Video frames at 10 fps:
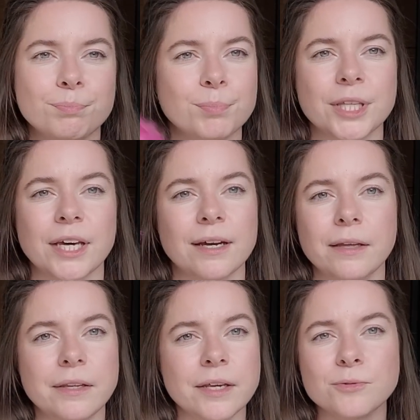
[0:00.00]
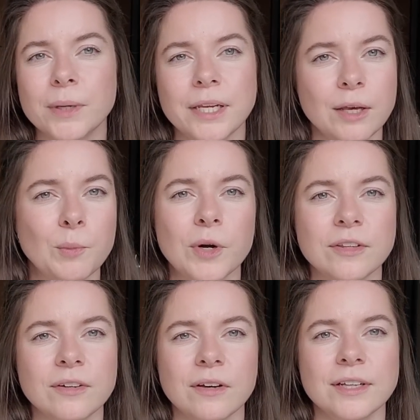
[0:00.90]
But yeah, it has my name
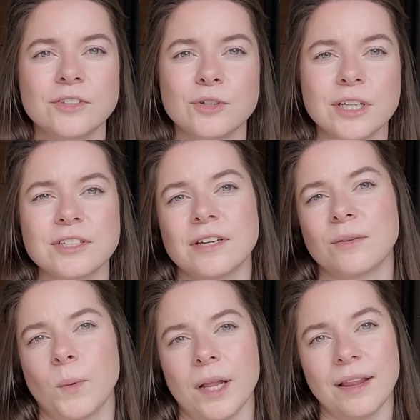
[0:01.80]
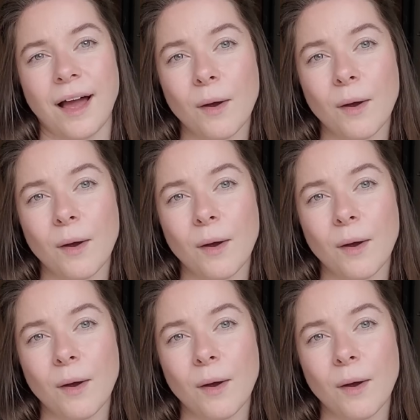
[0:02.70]
written on it, so I said, well,